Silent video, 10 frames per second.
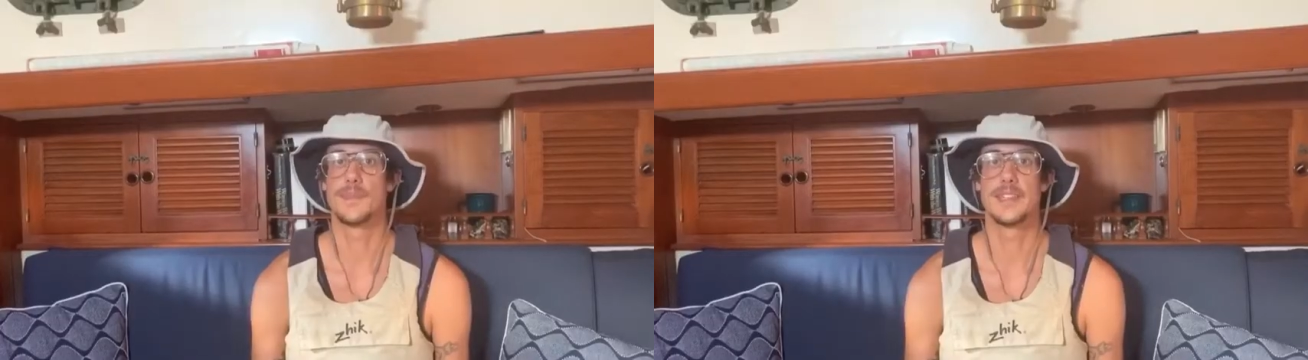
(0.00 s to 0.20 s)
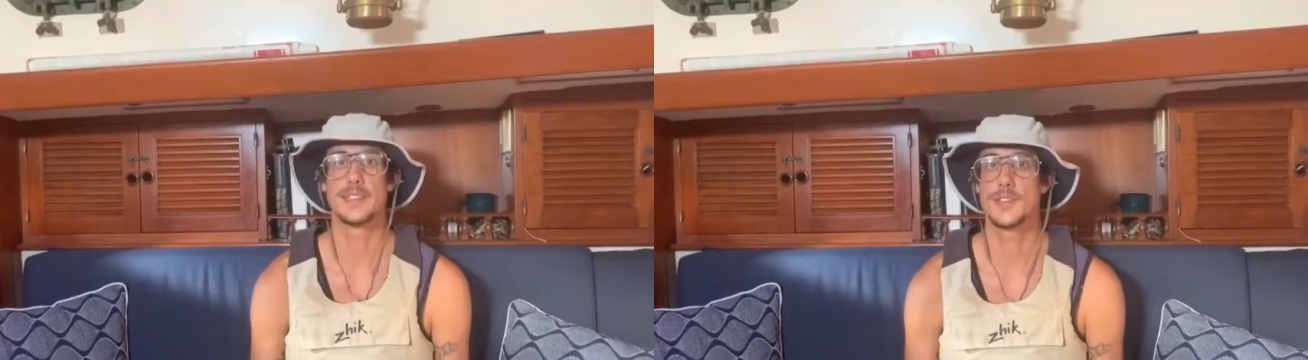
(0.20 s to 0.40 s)

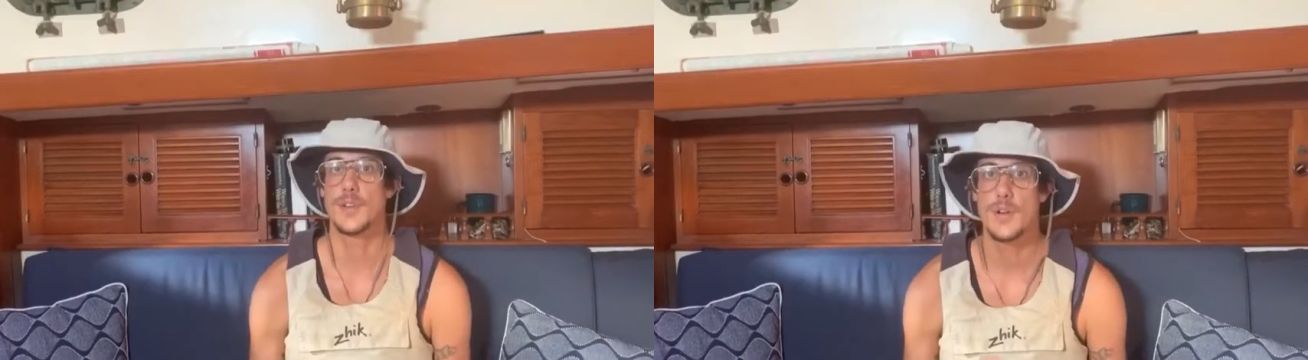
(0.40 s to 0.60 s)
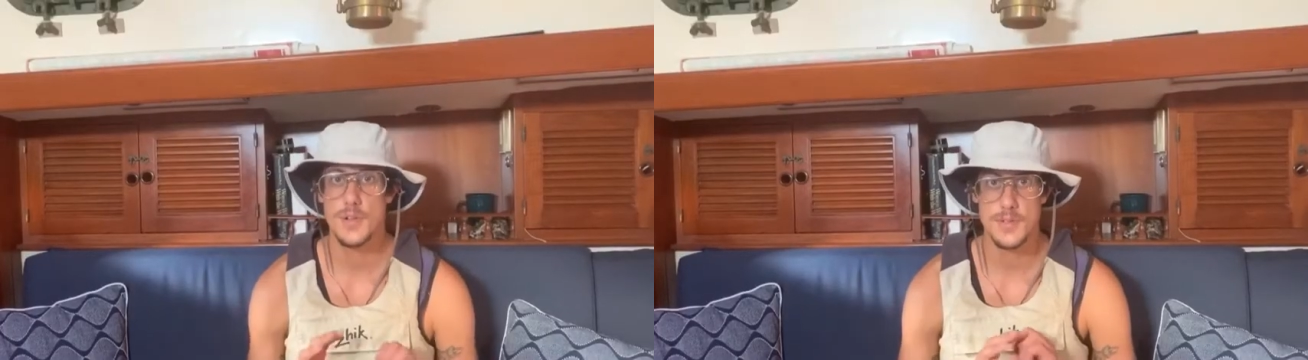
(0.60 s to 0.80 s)
This is
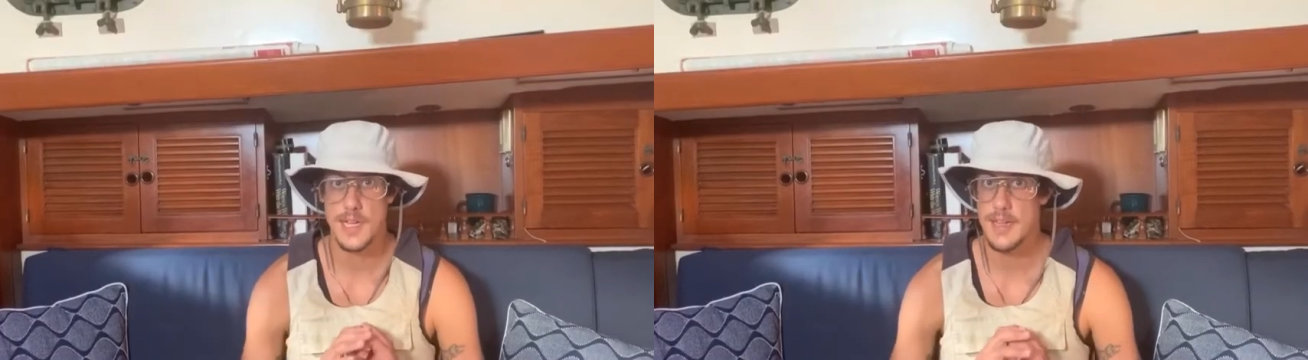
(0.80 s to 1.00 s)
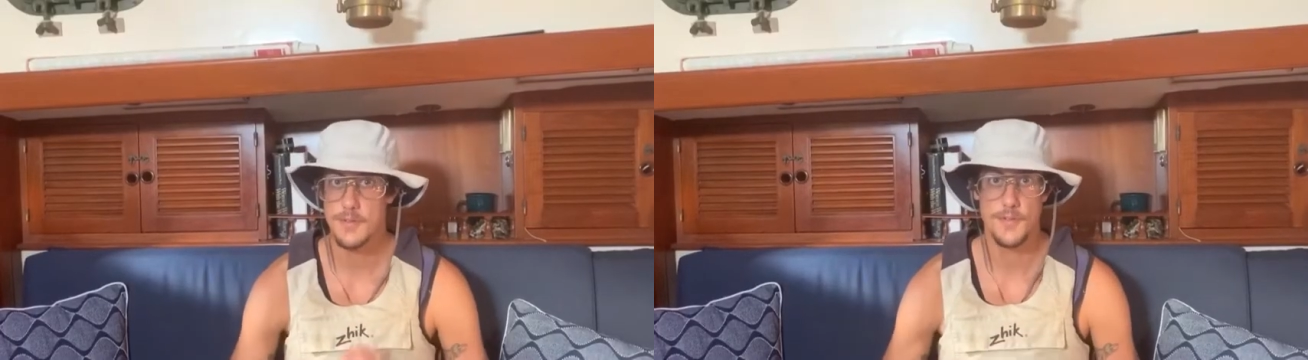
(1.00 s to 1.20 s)
all
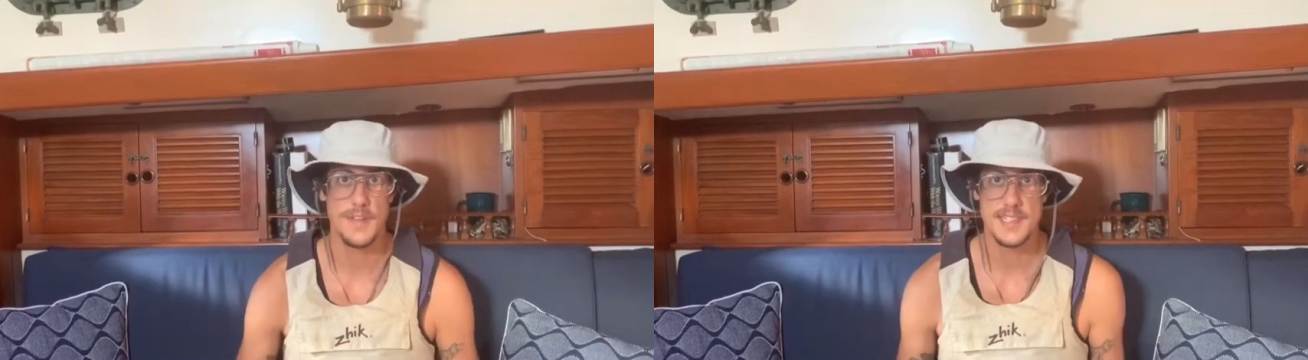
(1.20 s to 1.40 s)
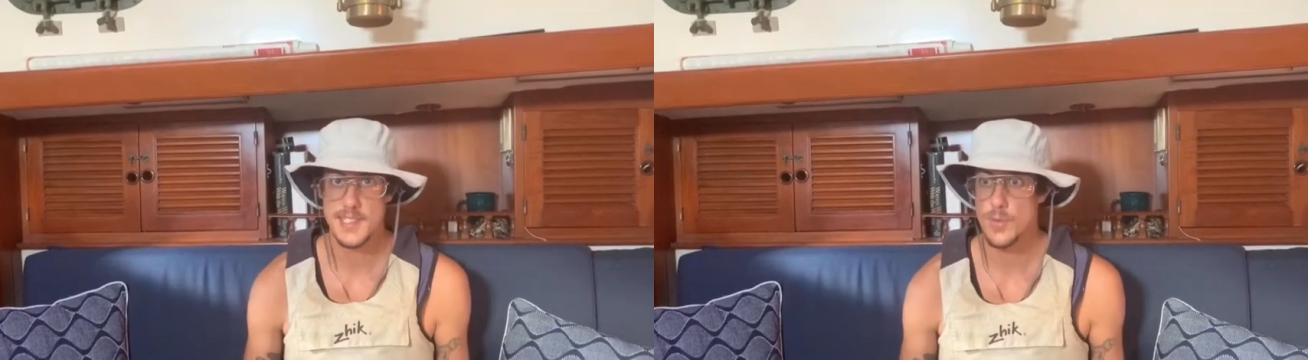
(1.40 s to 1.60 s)
kind of a
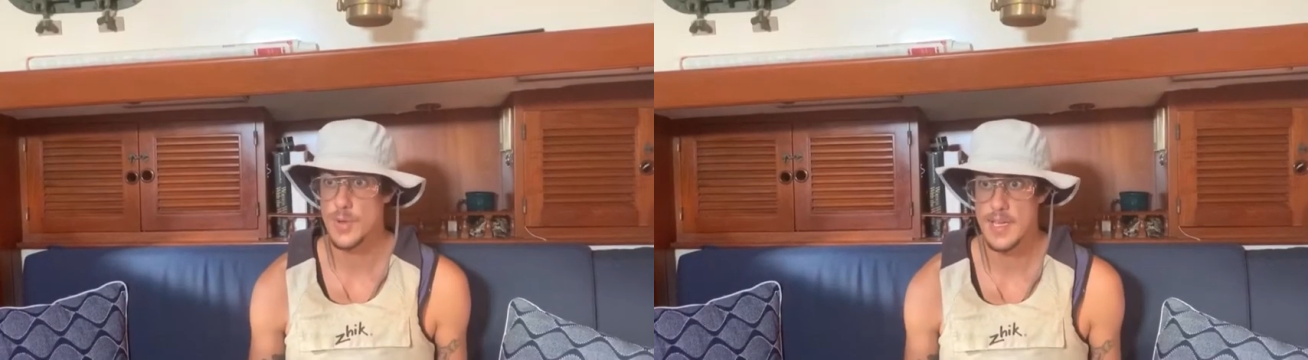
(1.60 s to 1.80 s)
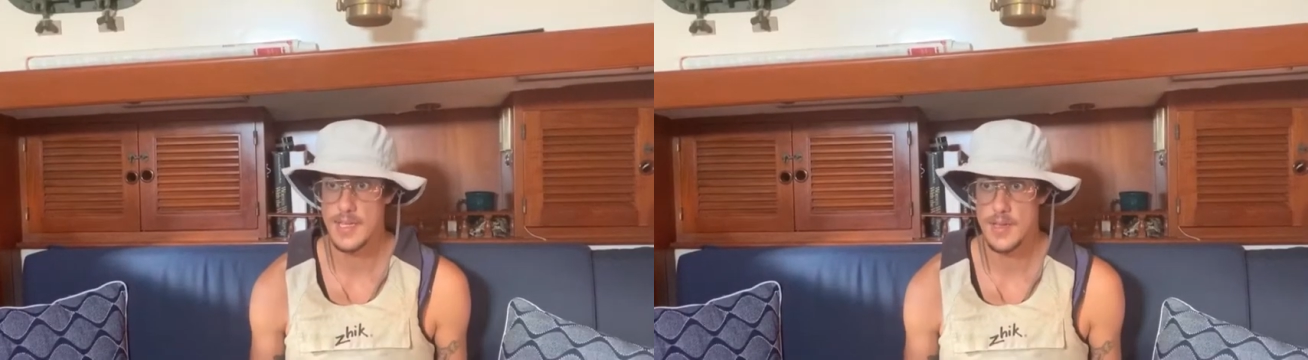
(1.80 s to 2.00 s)
fancy
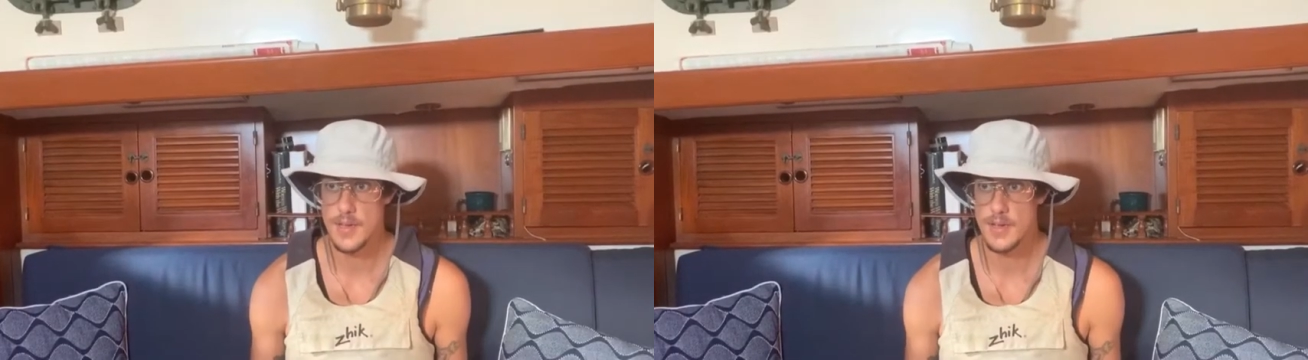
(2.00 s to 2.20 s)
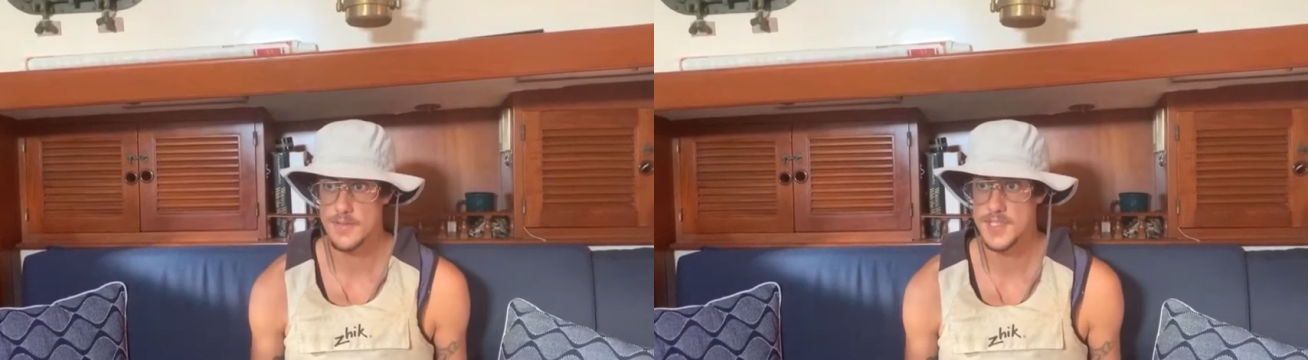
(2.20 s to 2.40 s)
way
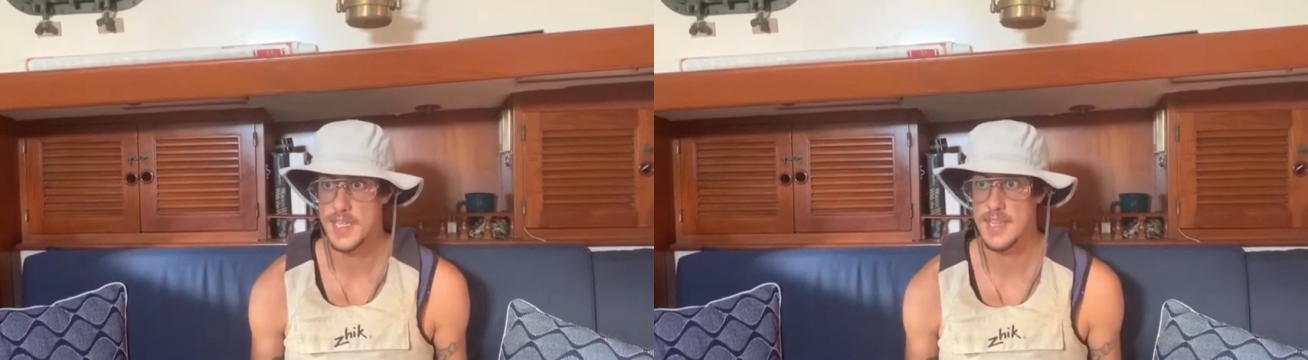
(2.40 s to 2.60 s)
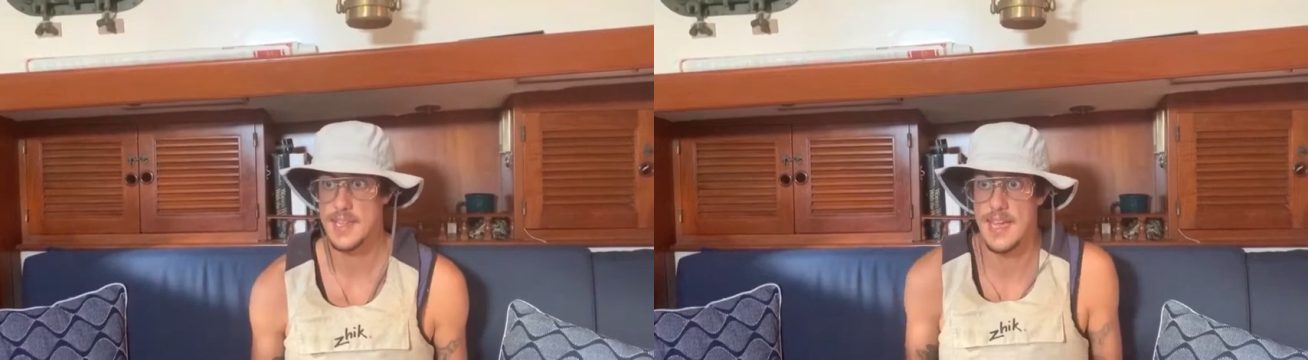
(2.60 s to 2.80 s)
of
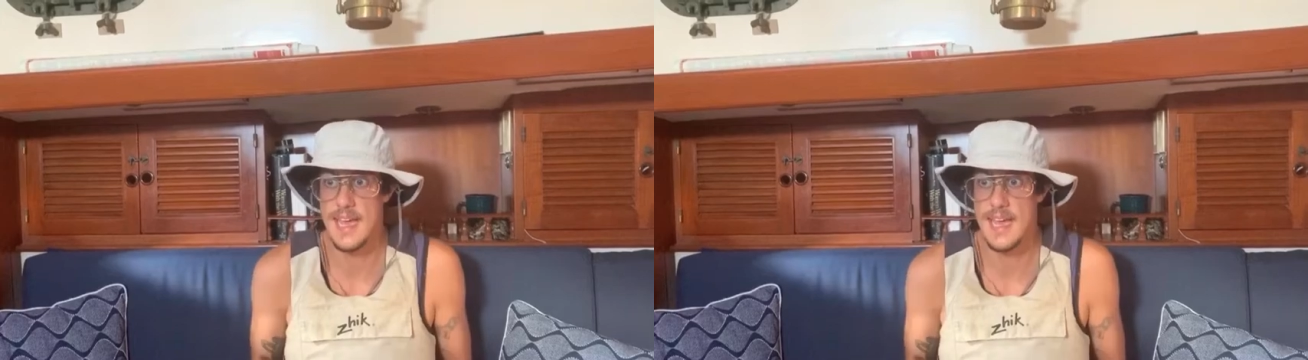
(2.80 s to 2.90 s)
saying that